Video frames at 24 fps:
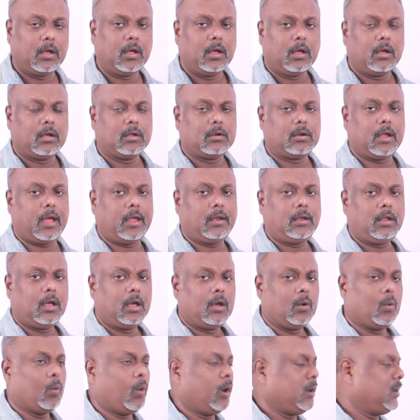Right?
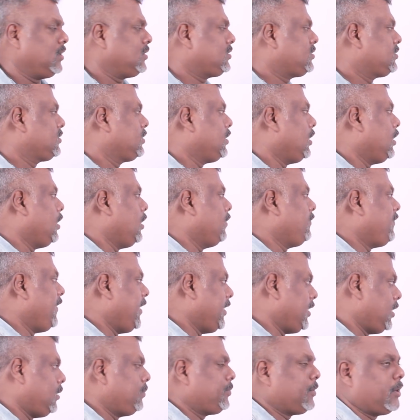What is the final
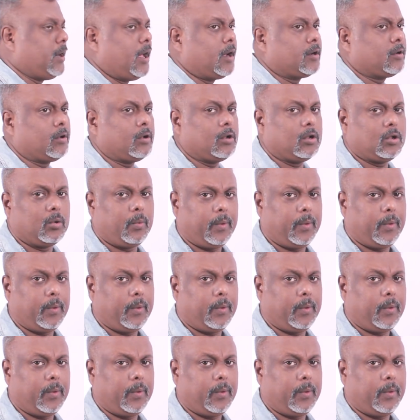product going to be?